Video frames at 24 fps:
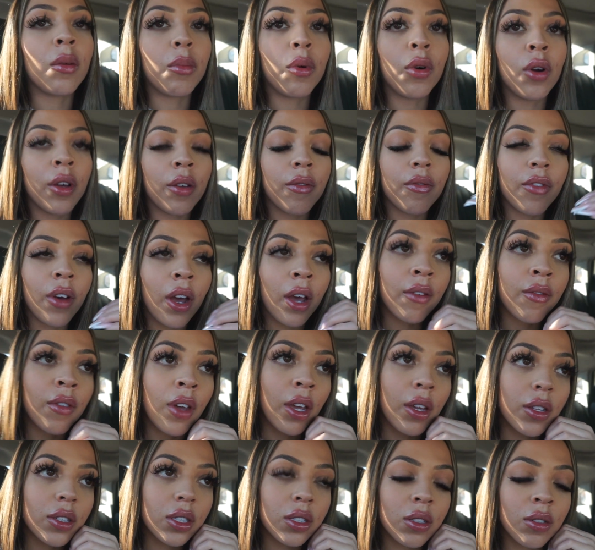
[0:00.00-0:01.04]

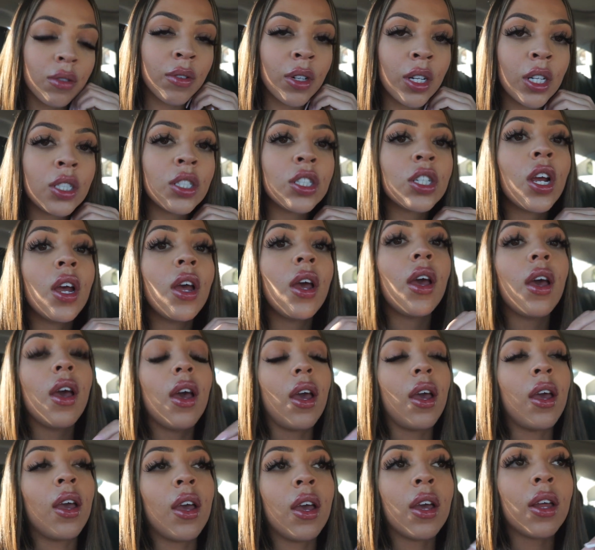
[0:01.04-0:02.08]
0.58 syringe
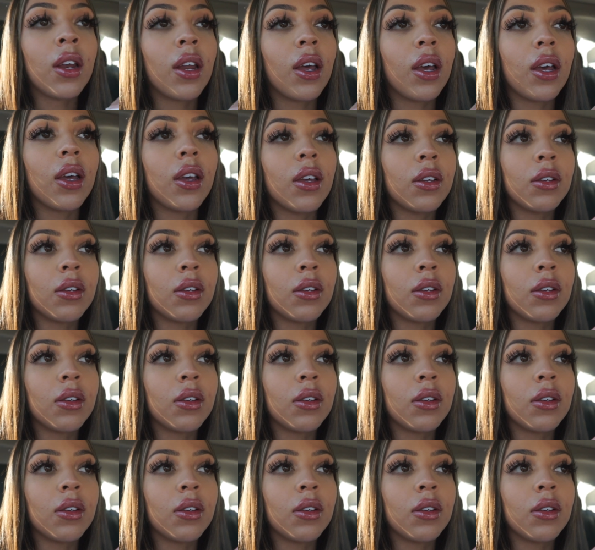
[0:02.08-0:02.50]
and